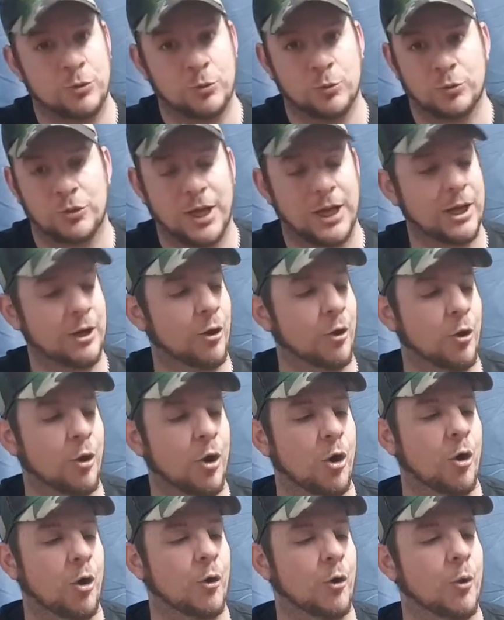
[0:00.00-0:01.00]
all day long
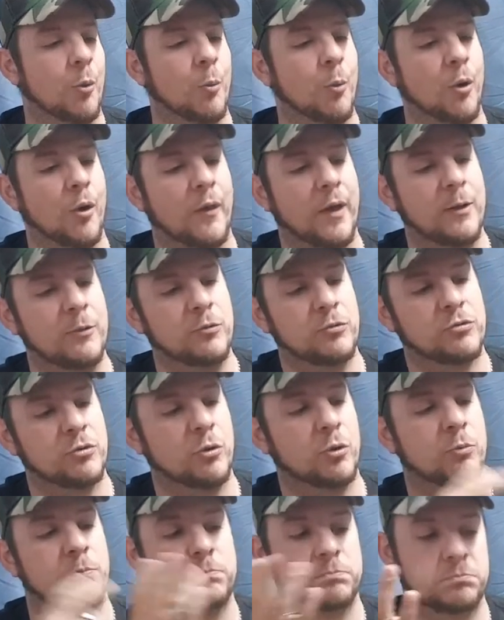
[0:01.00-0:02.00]
on one of those,
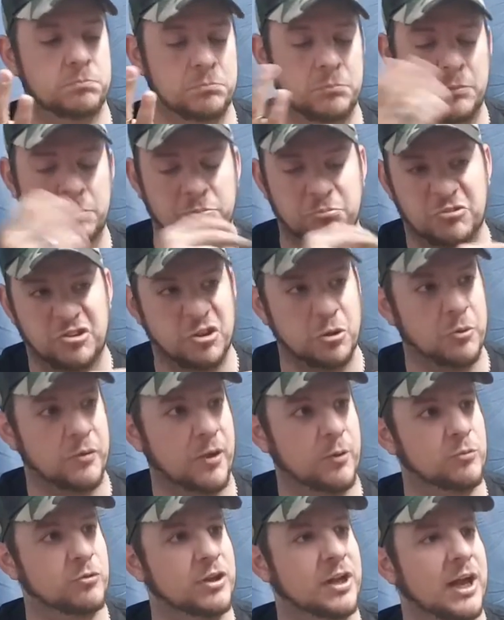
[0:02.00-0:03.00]
or two of
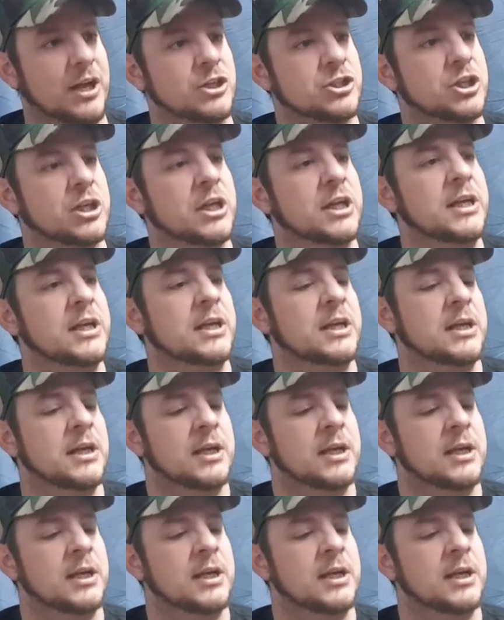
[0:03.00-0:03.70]
those occasionally.